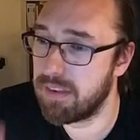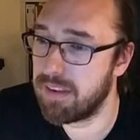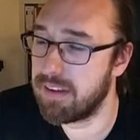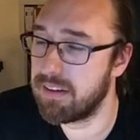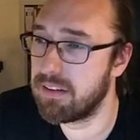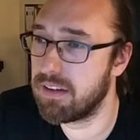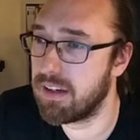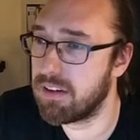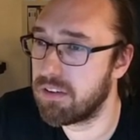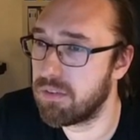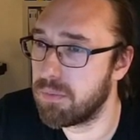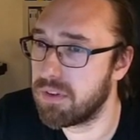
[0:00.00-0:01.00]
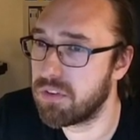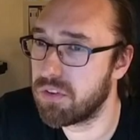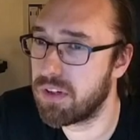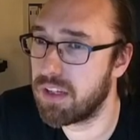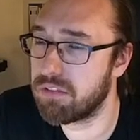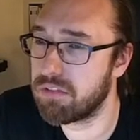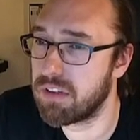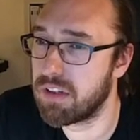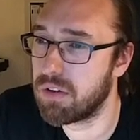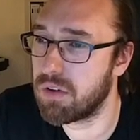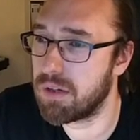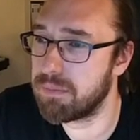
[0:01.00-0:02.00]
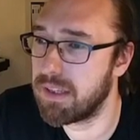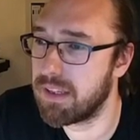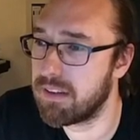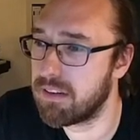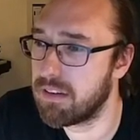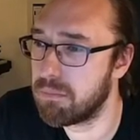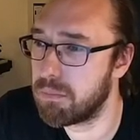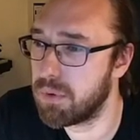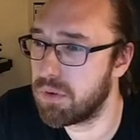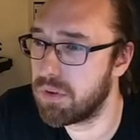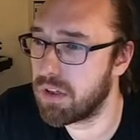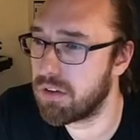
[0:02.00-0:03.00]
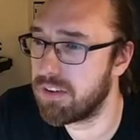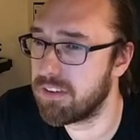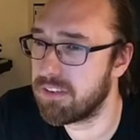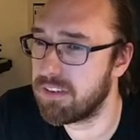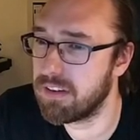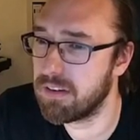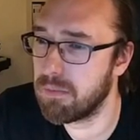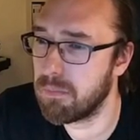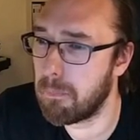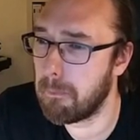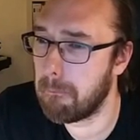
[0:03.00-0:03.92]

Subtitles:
then we should have now updated the pull request here.